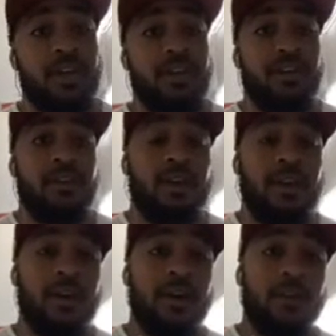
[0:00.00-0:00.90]

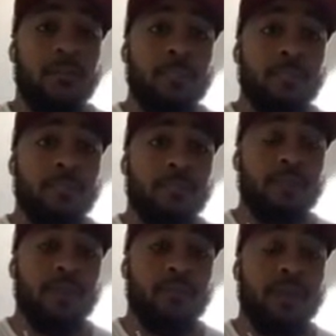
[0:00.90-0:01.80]
Yep. Um,
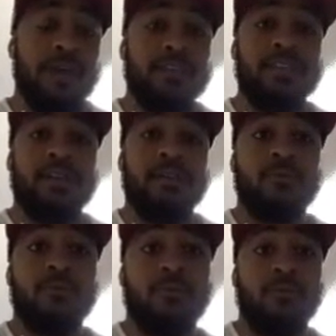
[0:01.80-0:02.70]
when I said
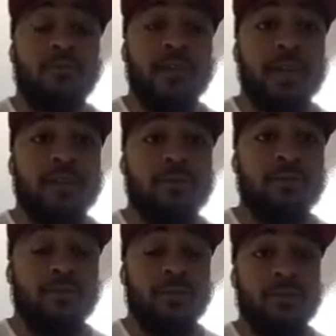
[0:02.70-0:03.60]
when I
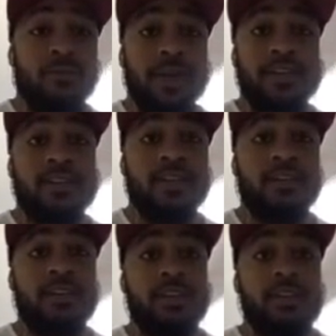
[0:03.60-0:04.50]
what I said
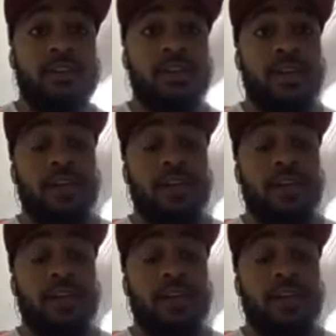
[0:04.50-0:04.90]
earlier,